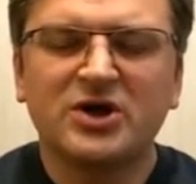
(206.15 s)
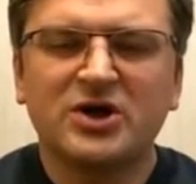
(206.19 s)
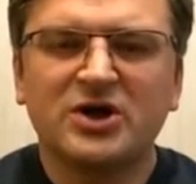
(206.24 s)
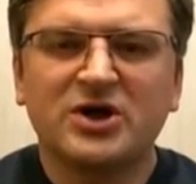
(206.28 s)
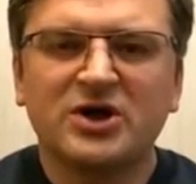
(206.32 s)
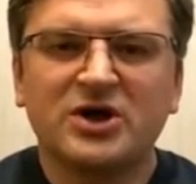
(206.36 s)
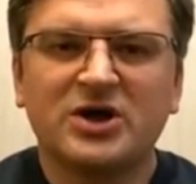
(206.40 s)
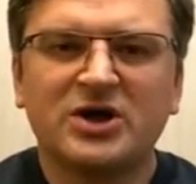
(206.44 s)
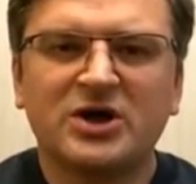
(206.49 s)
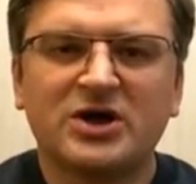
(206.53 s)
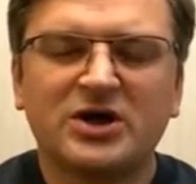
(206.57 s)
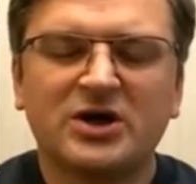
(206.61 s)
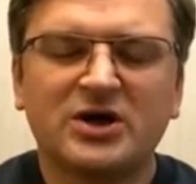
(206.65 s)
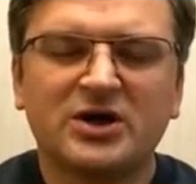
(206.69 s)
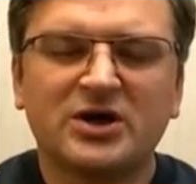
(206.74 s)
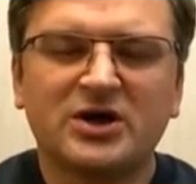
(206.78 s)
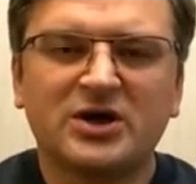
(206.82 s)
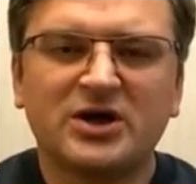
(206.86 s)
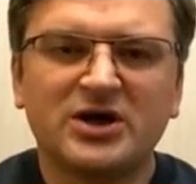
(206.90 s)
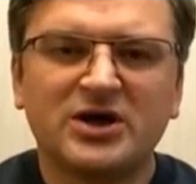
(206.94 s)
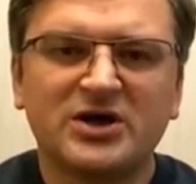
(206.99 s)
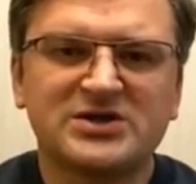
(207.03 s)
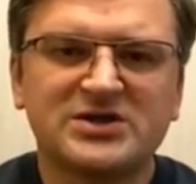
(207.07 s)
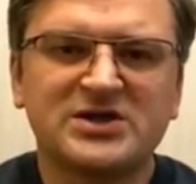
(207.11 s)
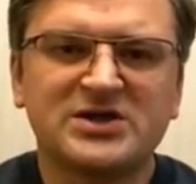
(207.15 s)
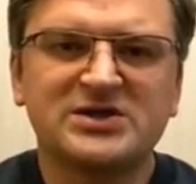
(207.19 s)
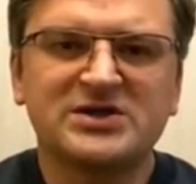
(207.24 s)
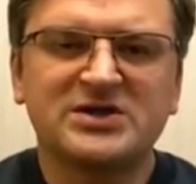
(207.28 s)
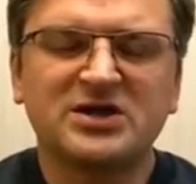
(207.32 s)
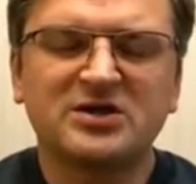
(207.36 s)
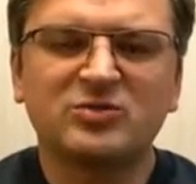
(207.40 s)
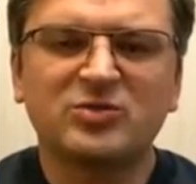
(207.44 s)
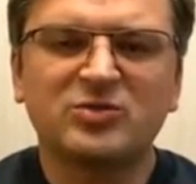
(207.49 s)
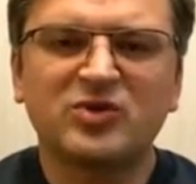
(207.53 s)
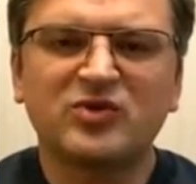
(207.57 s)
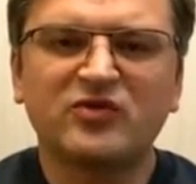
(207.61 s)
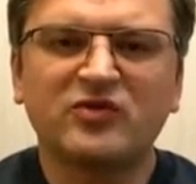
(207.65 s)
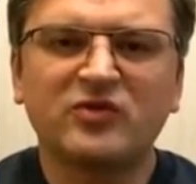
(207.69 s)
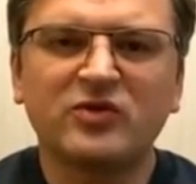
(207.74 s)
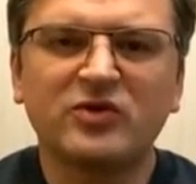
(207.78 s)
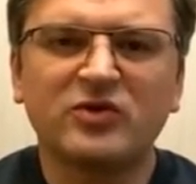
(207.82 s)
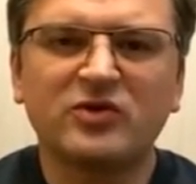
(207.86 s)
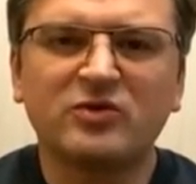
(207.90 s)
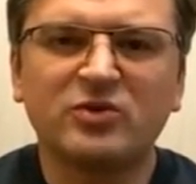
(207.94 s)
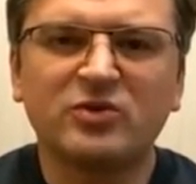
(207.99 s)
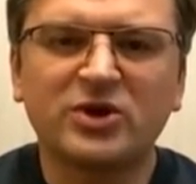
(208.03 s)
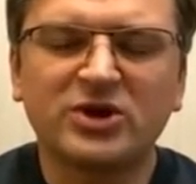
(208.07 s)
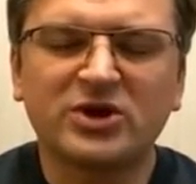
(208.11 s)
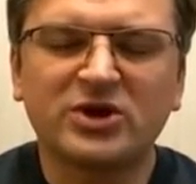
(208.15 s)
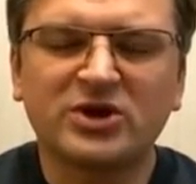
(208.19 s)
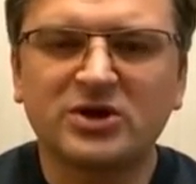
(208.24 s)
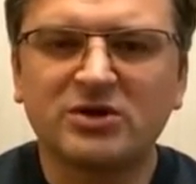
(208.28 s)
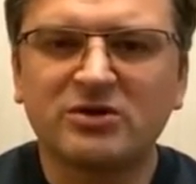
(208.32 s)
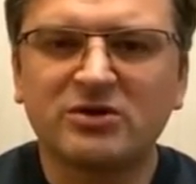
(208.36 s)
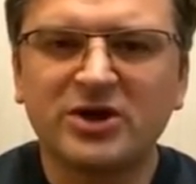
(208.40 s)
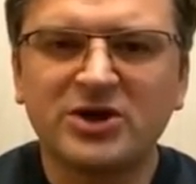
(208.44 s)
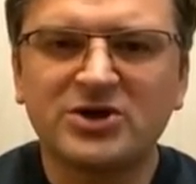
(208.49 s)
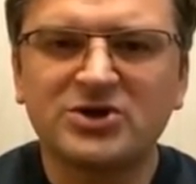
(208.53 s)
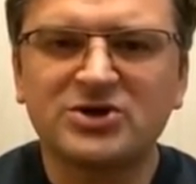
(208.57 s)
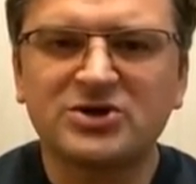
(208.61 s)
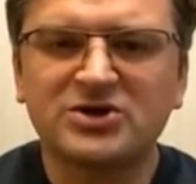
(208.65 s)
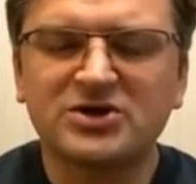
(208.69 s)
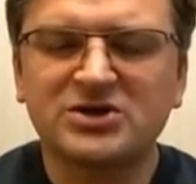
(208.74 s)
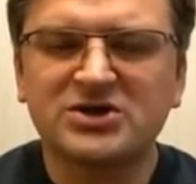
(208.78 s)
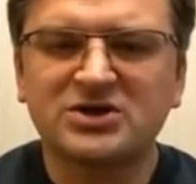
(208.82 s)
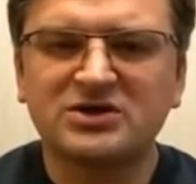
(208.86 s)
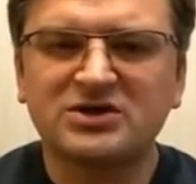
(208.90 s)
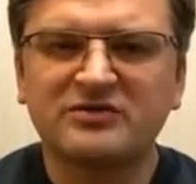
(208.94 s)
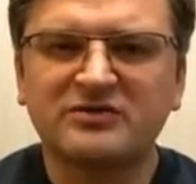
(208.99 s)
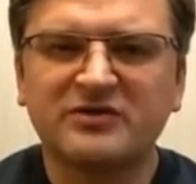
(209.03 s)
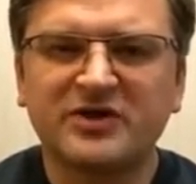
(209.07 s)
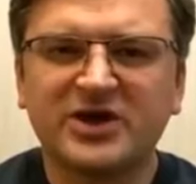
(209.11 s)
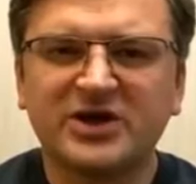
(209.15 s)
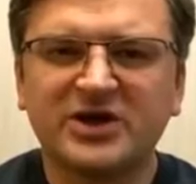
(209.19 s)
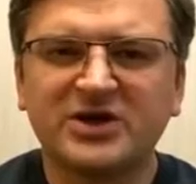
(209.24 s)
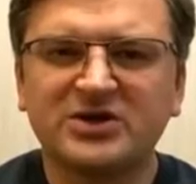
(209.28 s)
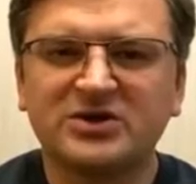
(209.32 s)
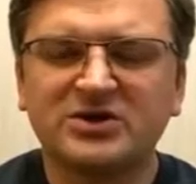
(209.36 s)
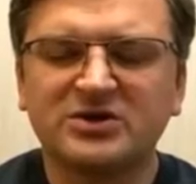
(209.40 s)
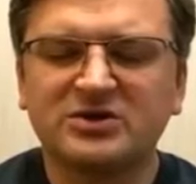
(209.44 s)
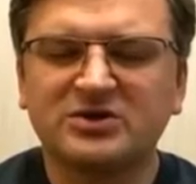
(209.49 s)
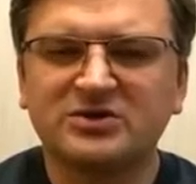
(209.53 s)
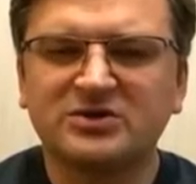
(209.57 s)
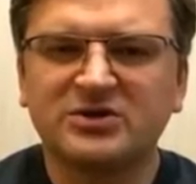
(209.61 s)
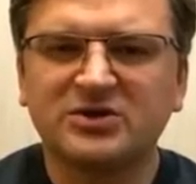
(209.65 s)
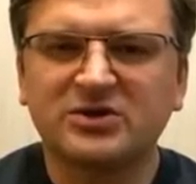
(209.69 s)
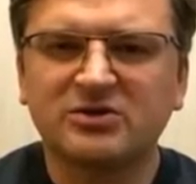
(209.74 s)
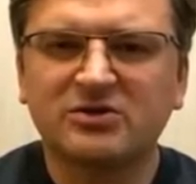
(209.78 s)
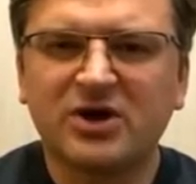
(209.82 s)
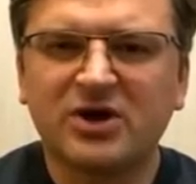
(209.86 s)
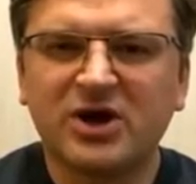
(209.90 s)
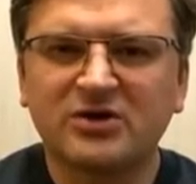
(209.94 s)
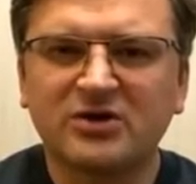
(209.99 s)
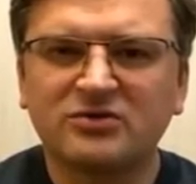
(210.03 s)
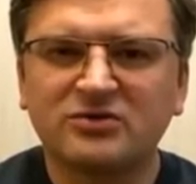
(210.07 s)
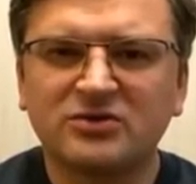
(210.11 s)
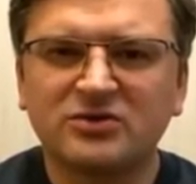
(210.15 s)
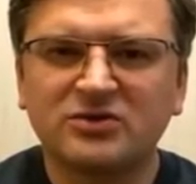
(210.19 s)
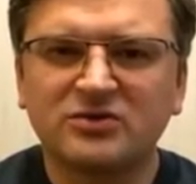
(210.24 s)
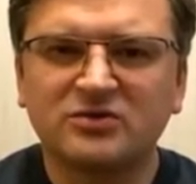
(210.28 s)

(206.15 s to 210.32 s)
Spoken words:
As I said before, we courageously fight on the ground.